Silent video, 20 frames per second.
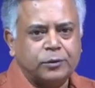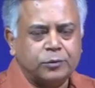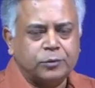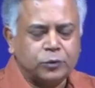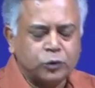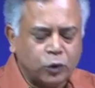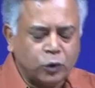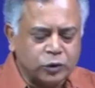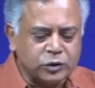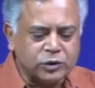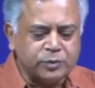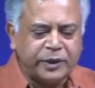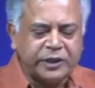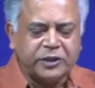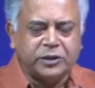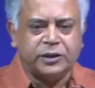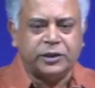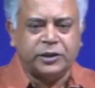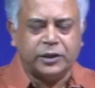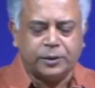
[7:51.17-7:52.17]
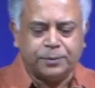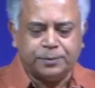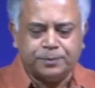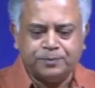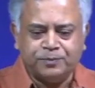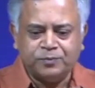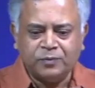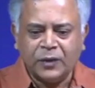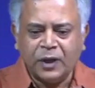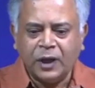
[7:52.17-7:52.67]
those material.
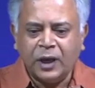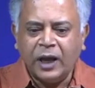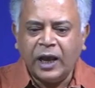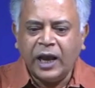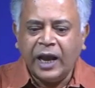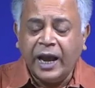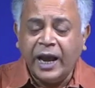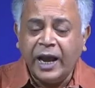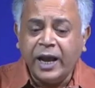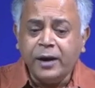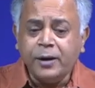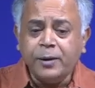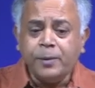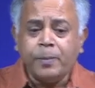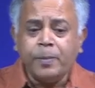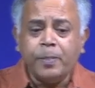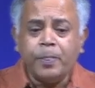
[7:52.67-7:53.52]
And